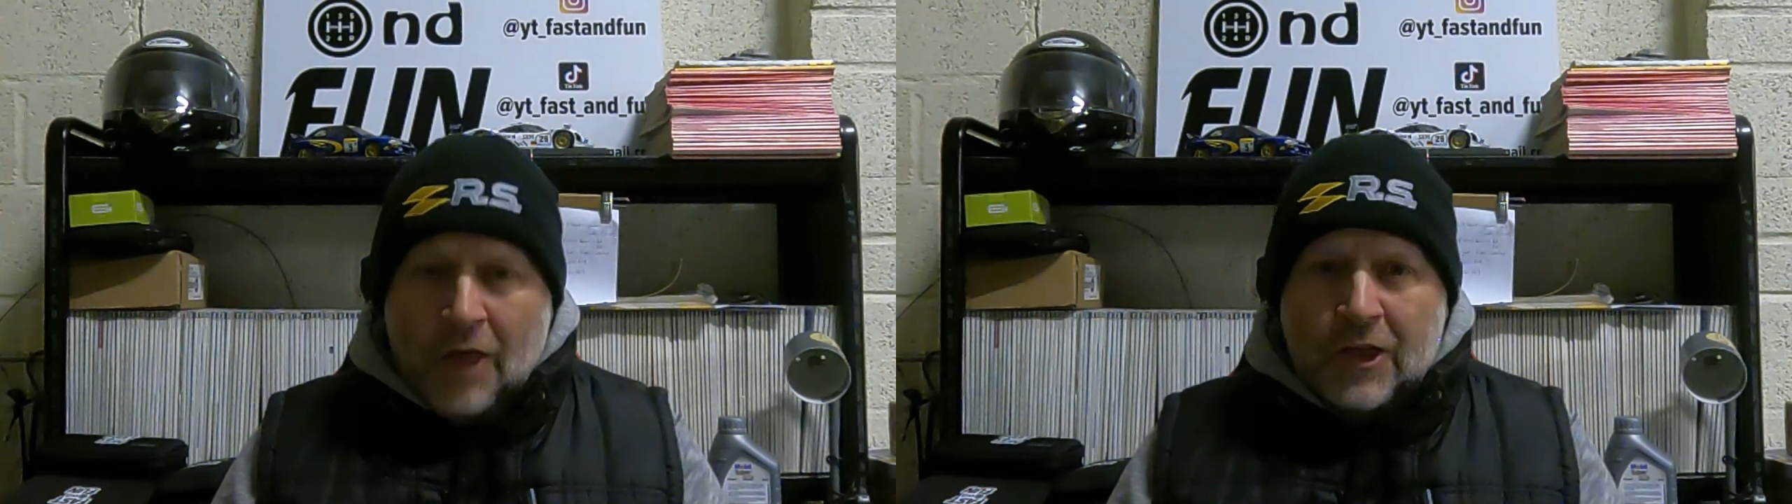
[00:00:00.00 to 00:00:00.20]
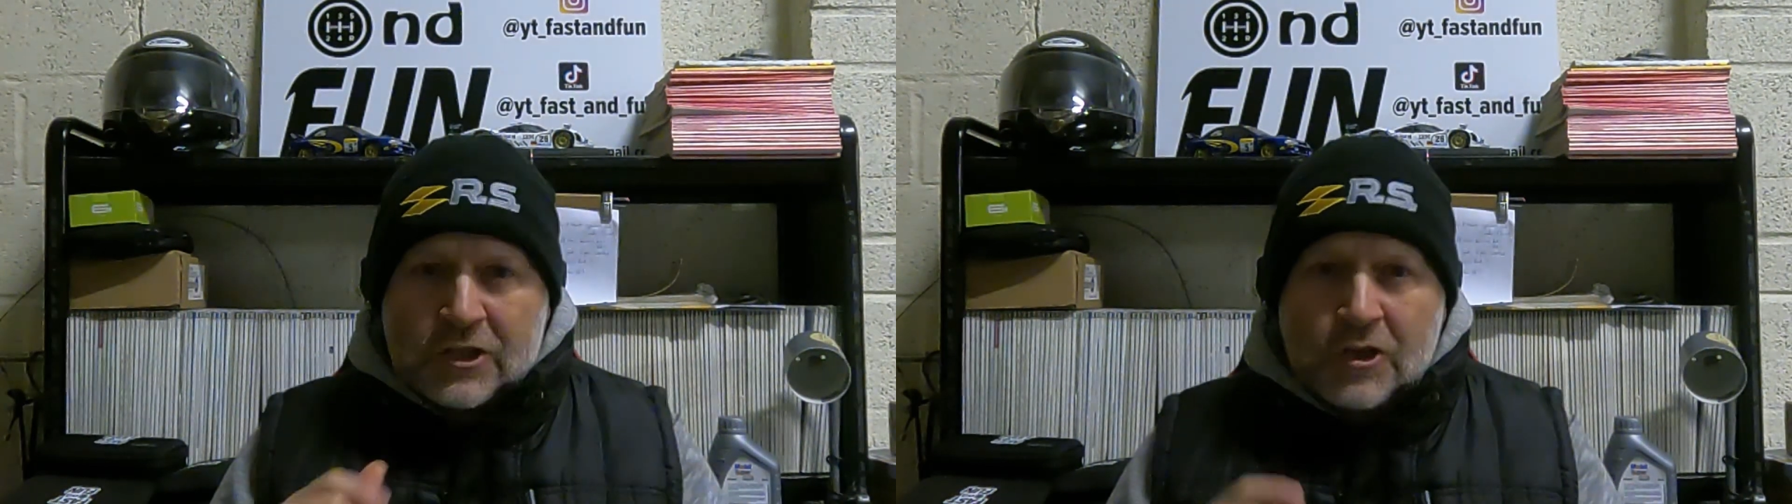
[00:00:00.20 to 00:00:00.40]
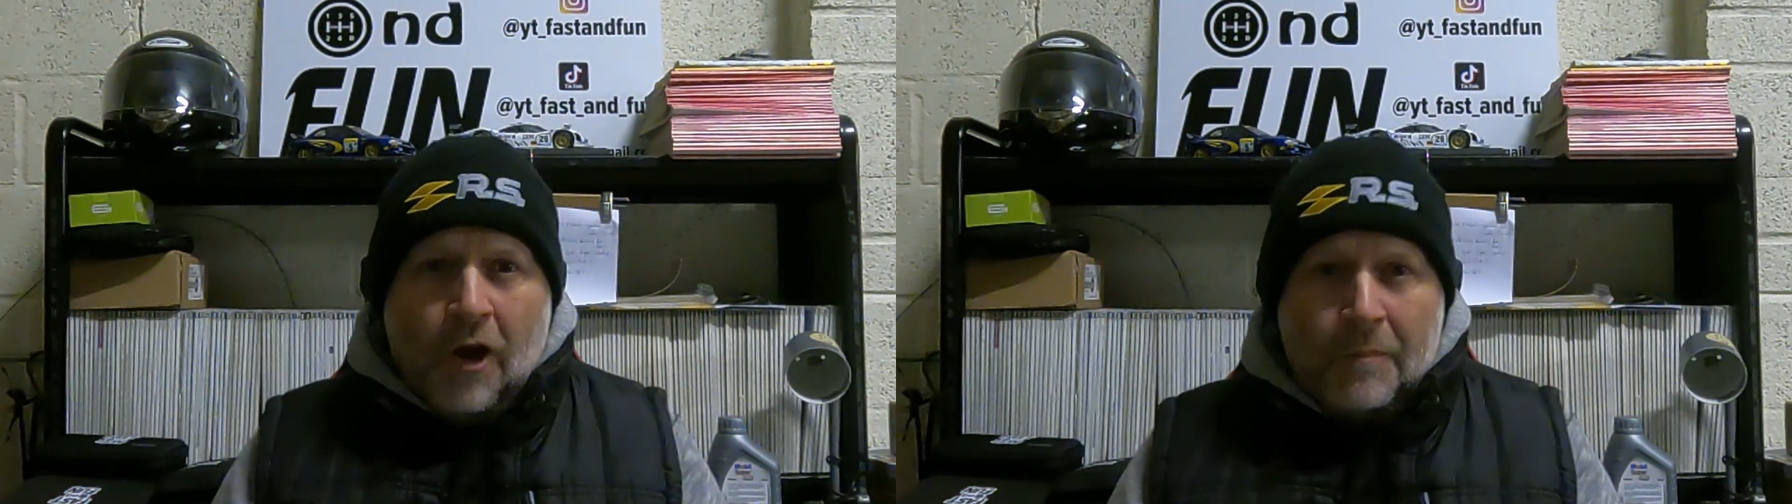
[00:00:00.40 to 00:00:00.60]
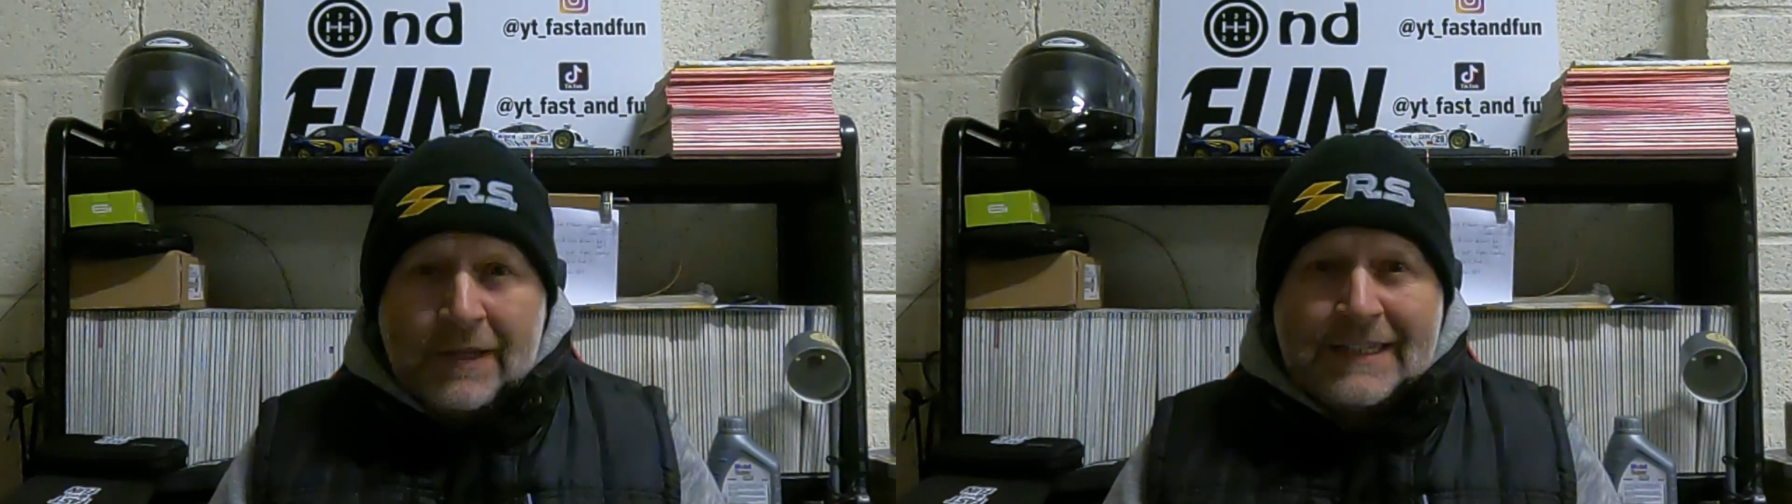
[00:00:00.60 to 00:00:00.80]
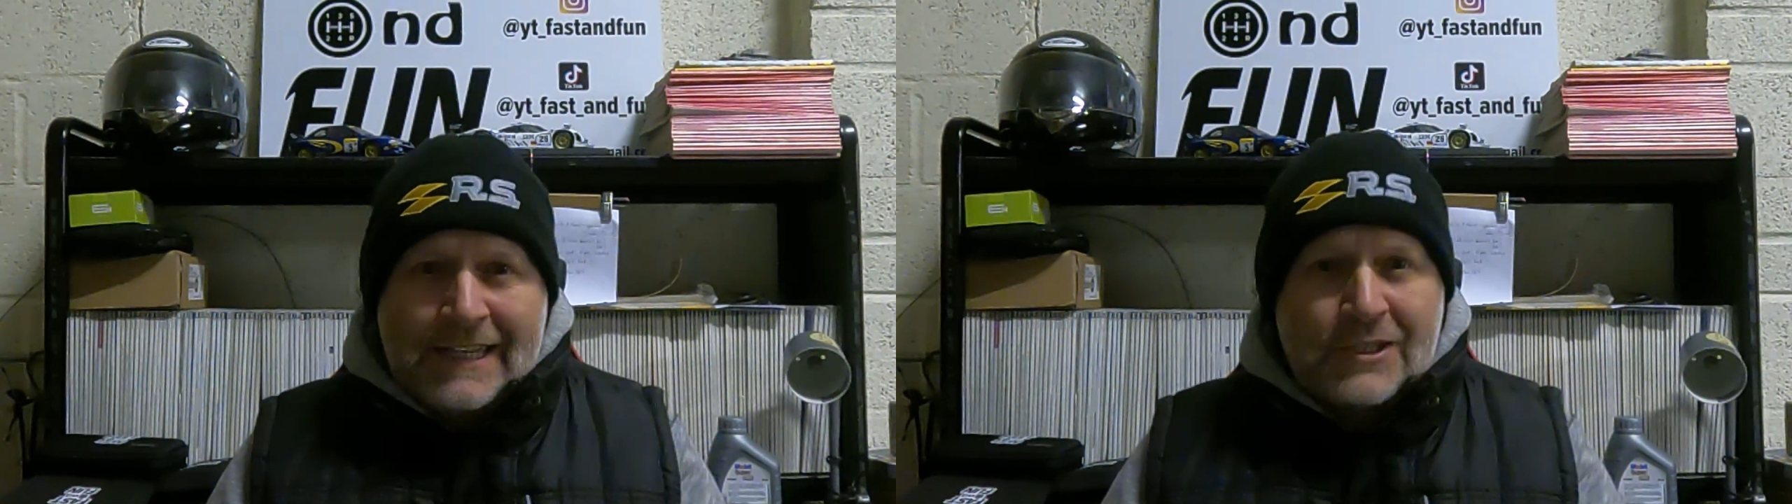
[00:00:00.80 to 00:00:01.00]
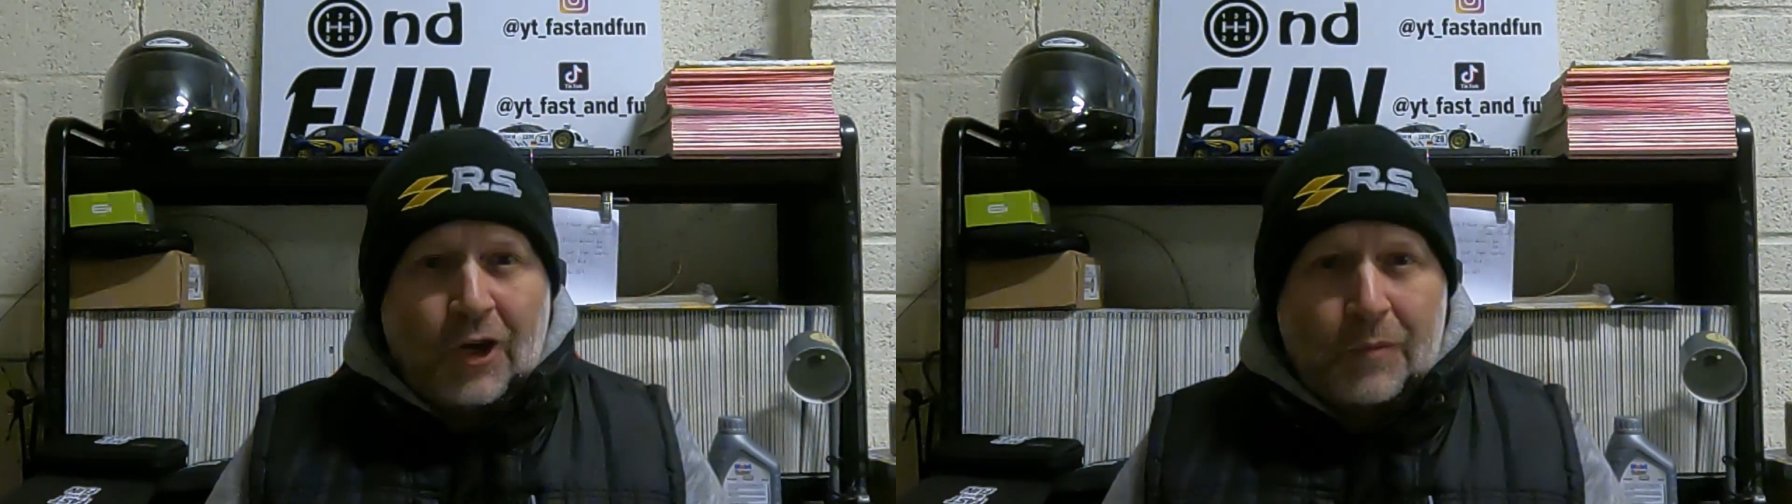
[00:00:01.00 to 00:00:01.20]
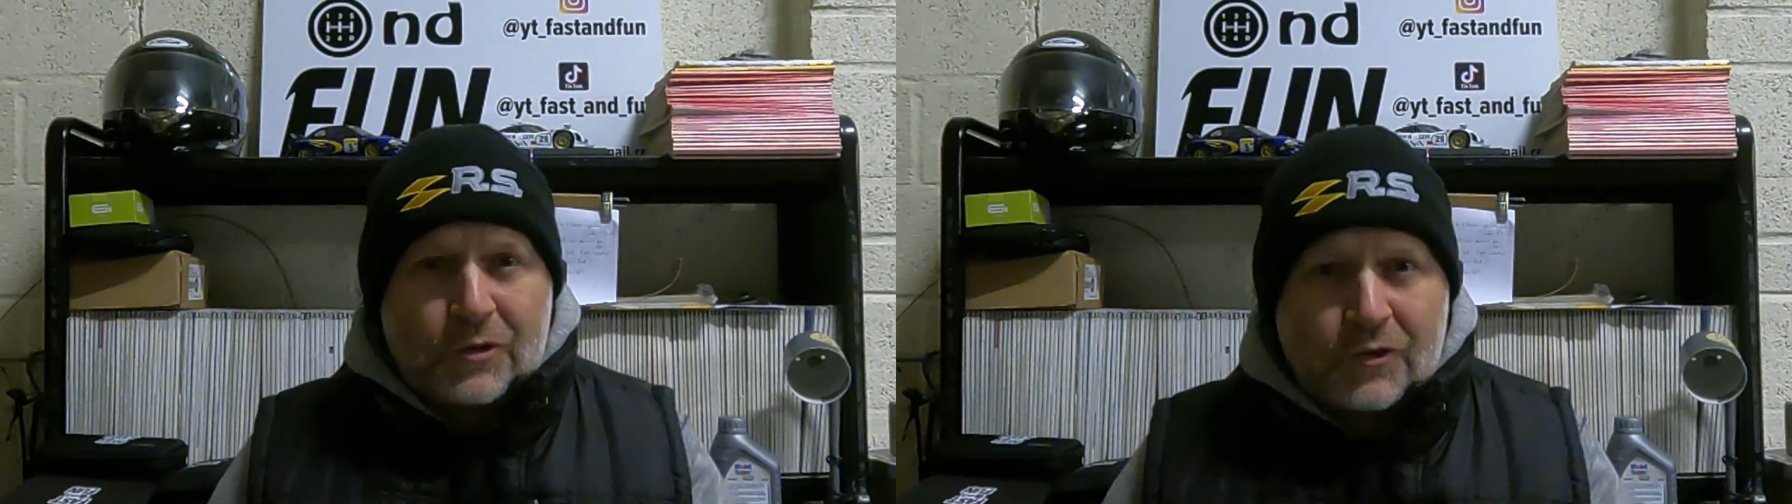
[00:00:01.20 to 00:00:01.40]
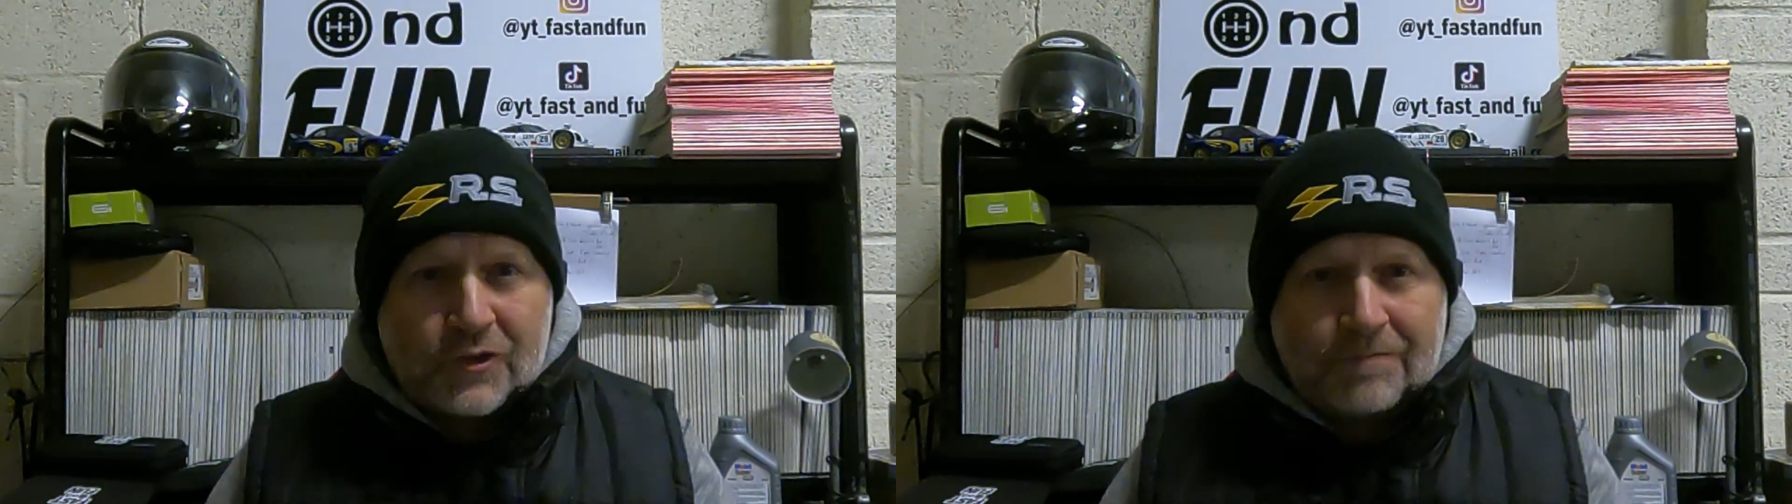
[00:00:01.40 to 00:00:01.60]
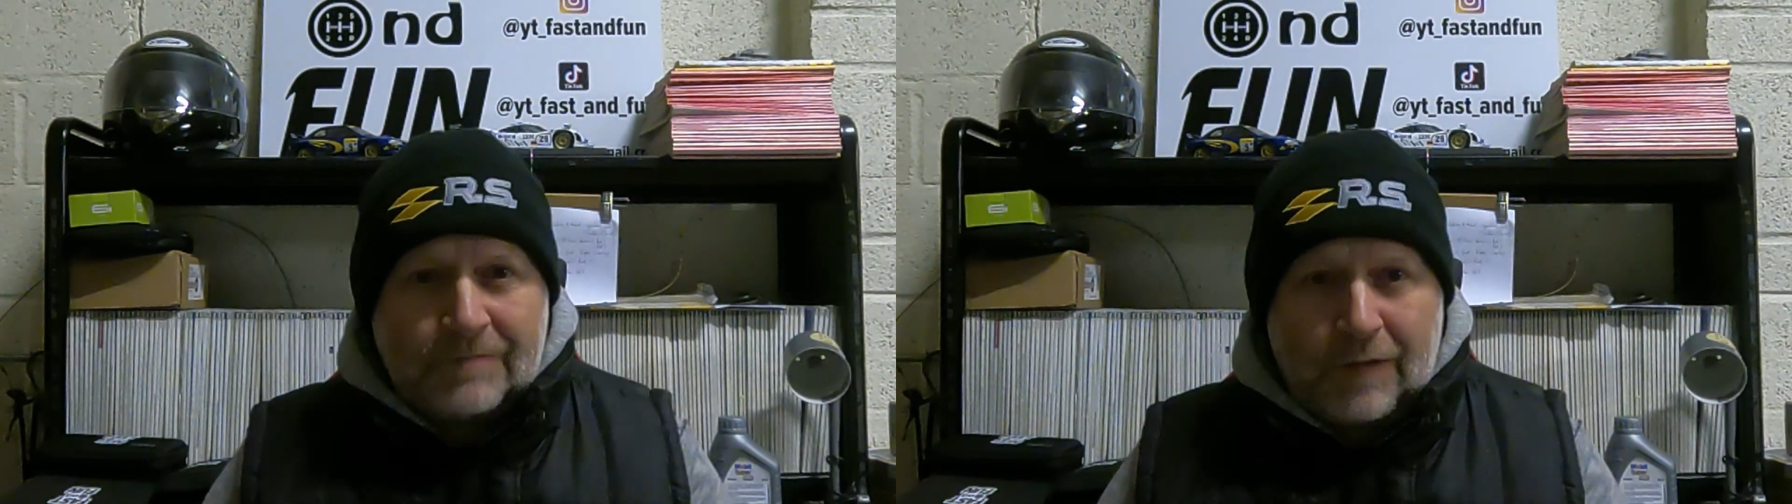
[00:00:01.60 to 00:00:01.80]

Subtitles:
there's not many diesel options.